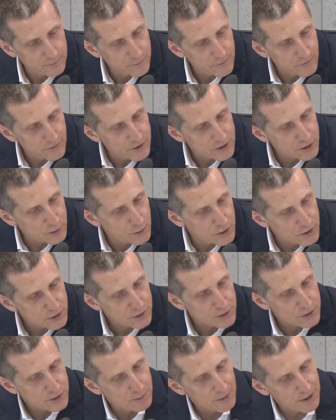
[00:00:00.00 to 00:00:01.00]
First
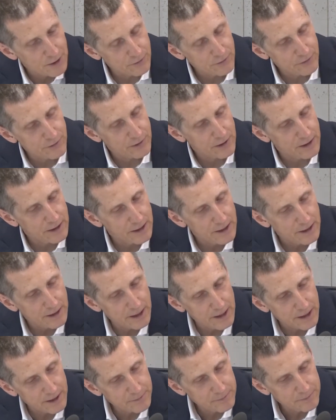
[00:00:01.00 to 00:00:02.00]
question is about
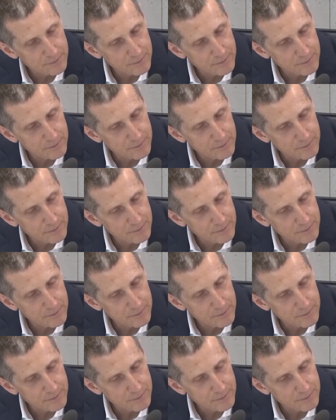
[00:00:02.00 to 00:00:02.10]
NII.